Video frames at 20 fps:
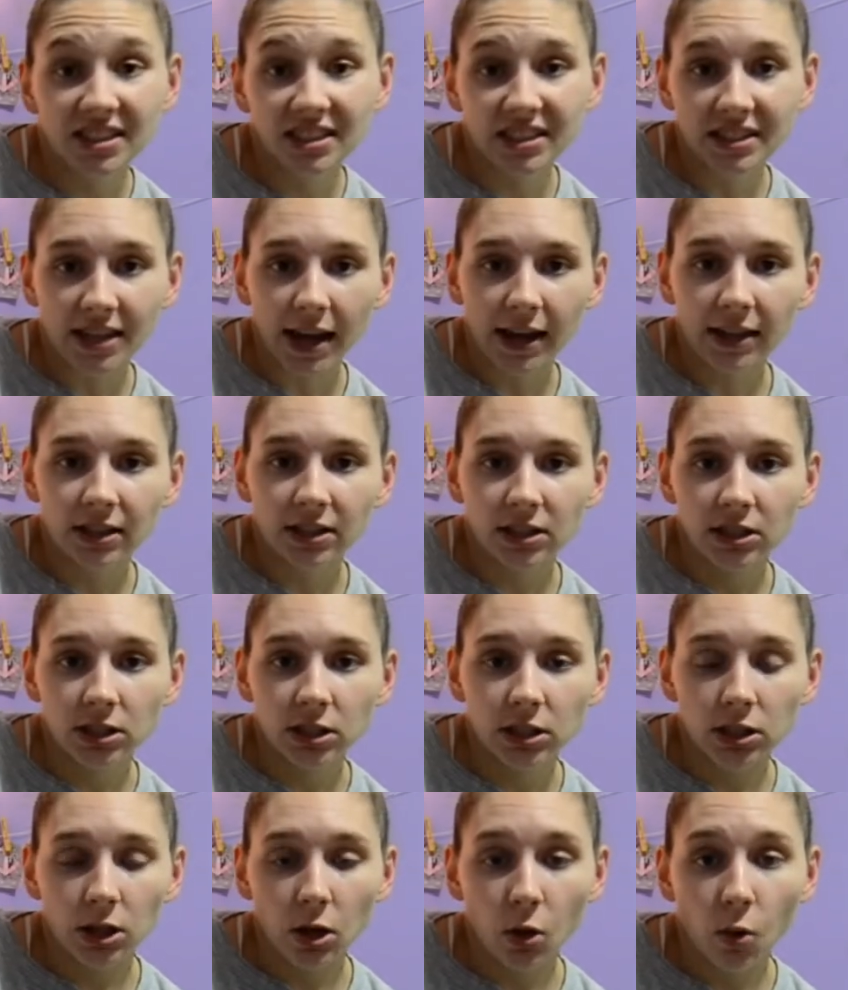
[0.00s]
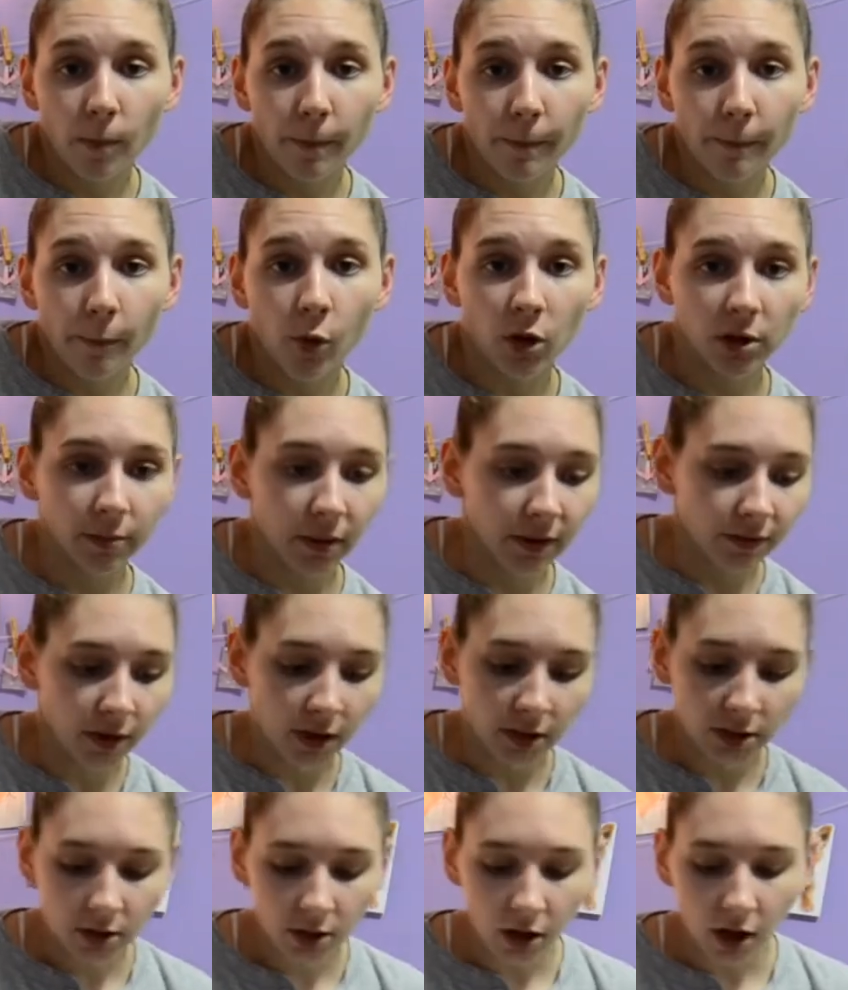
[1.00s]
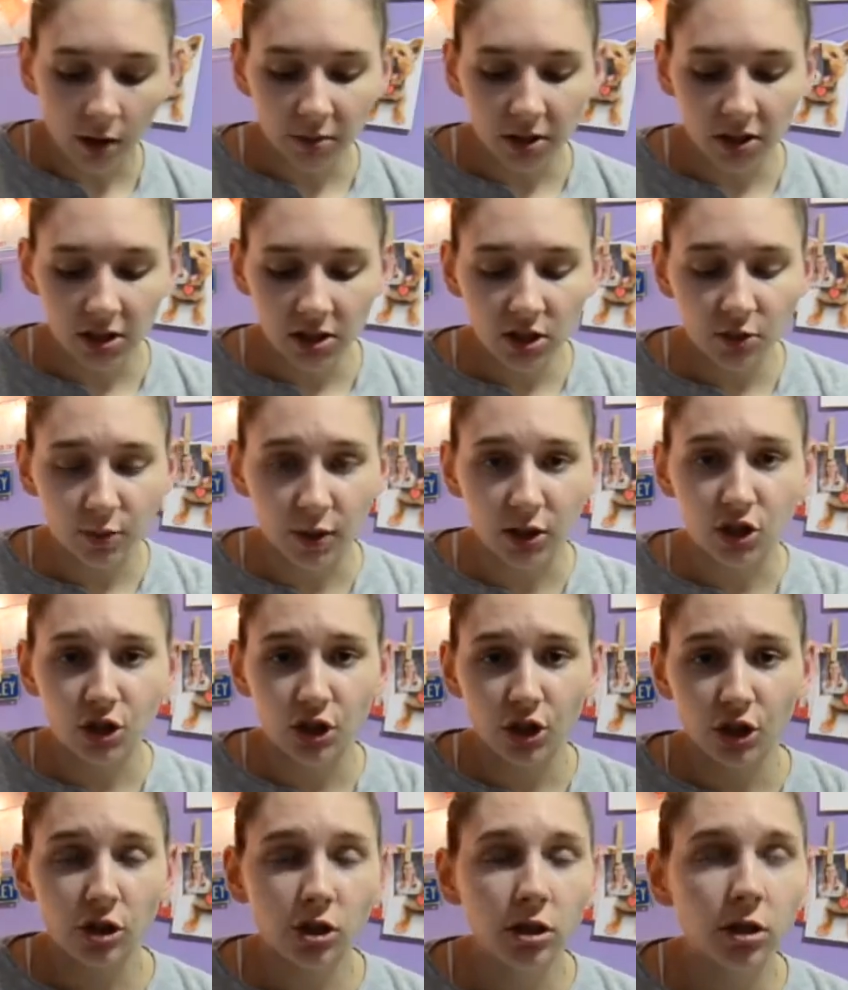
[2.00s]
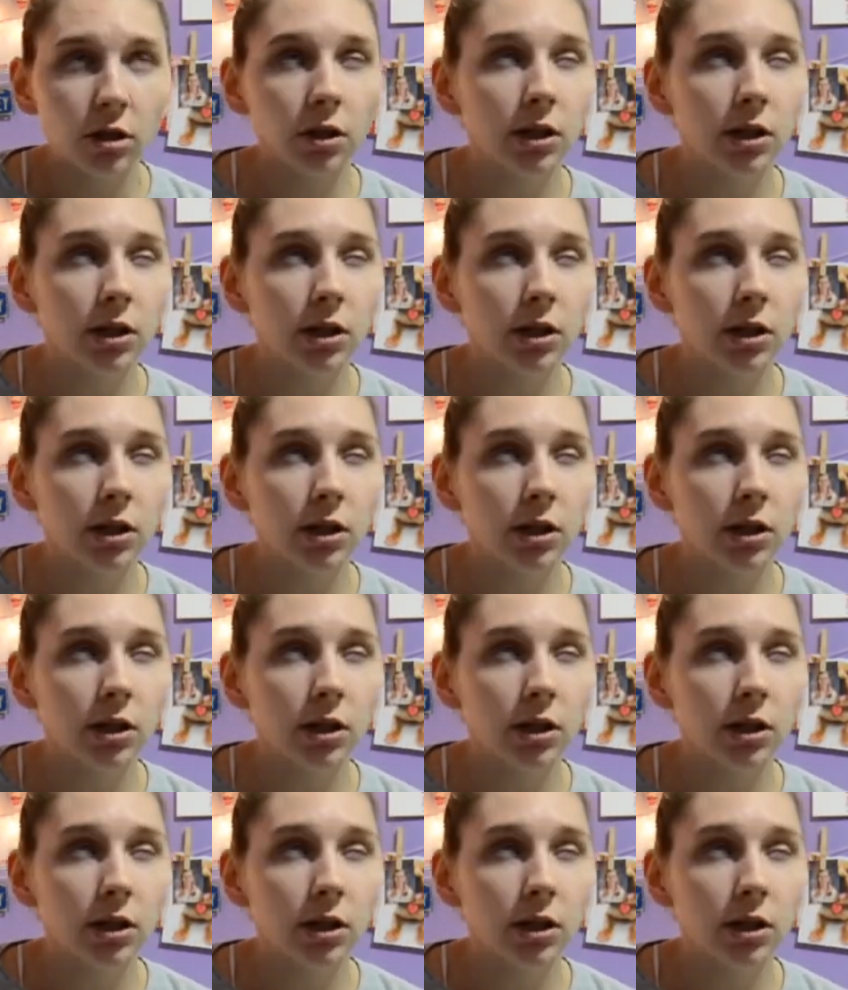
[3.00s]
Next, one of my friends got me this sweatshirt.